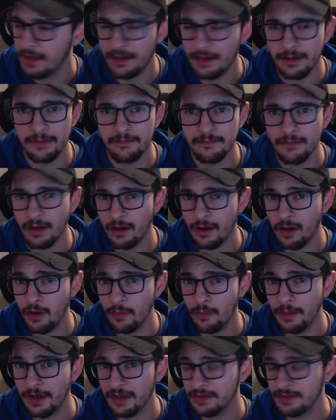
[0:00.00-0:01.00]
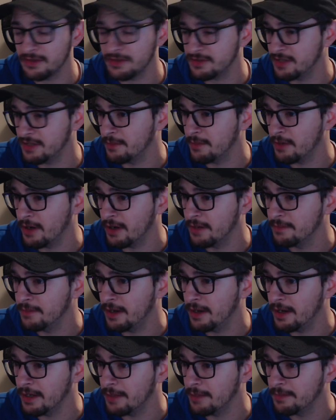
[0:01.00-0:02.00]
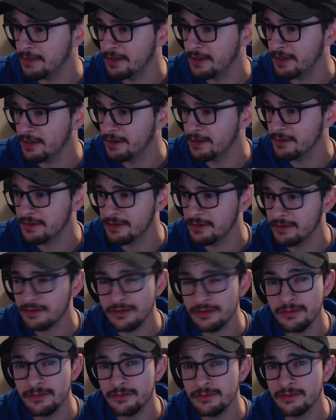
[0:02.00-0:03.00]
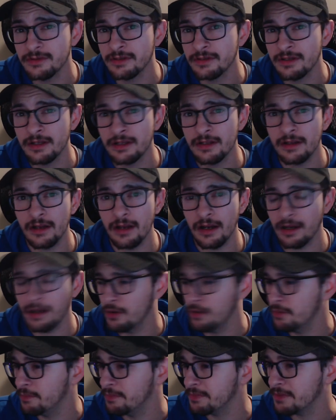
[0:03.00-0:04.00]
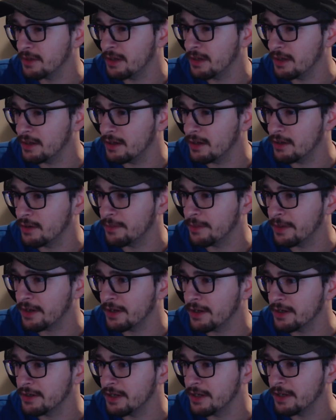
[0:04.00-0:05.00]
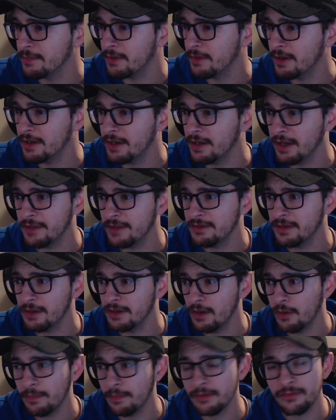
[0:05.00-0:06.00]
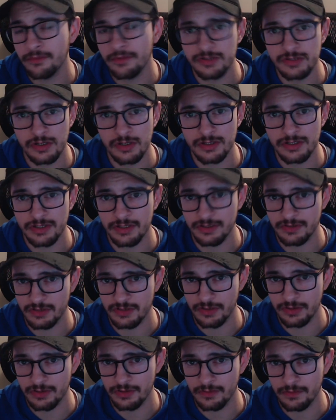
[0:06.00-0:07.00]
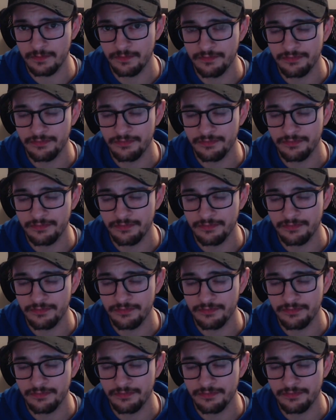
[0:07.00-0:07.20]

and I hope I get this name right, by a Pierre Deliou. I hope. Uh, I hope I got your name right at the Open Research Institute.